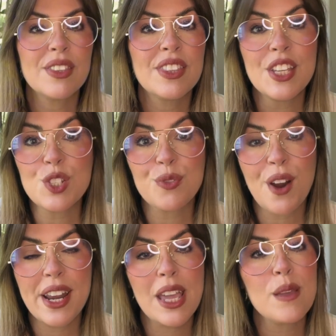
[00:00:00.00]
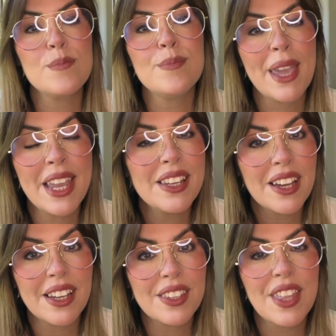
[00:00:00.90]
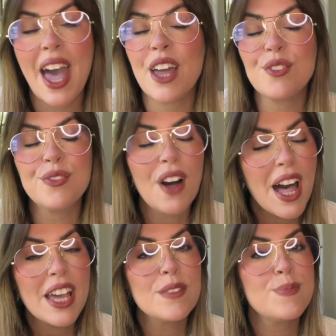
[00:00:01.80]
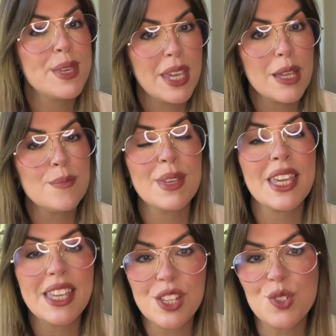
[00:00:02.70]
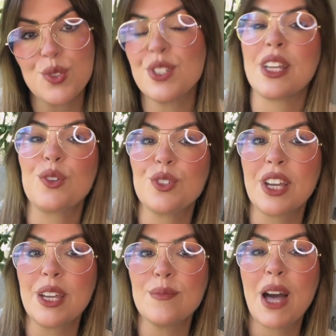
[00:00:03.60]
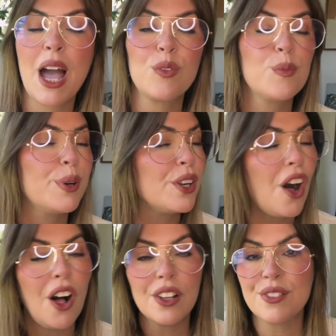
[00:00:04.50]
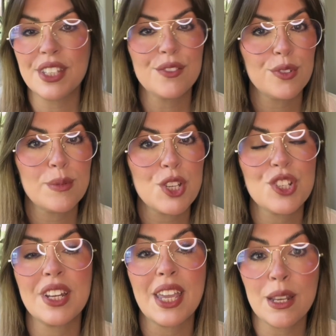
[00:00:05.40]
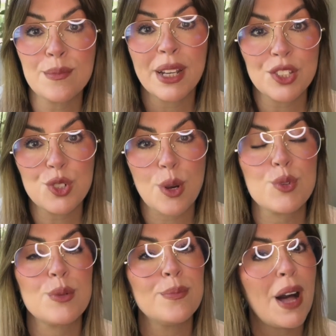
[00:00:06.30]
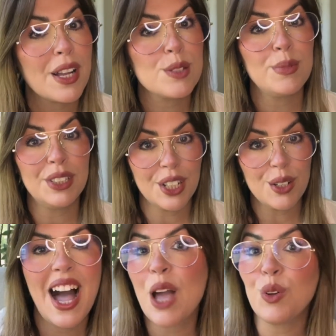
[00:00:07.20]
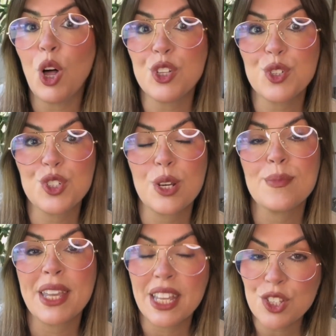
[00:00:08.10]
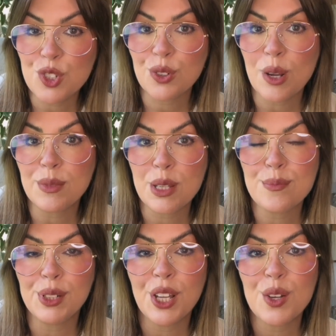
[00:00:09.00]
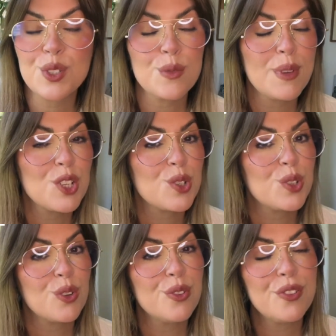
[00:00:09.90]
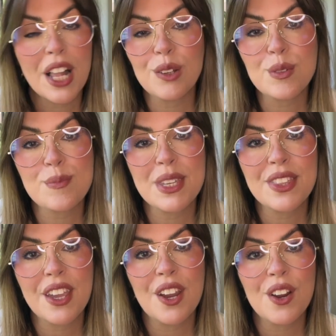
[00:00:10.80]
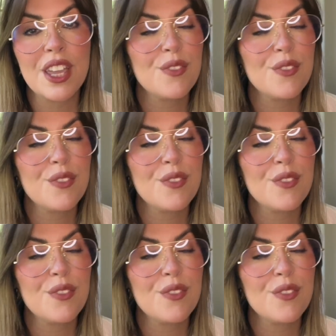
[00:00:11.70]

This Friday, May 9th at 5 p.m. Eastern Standard Time. I will put all of the information in my description box below. I will also share my Instagram link below, so make sure you're following me there.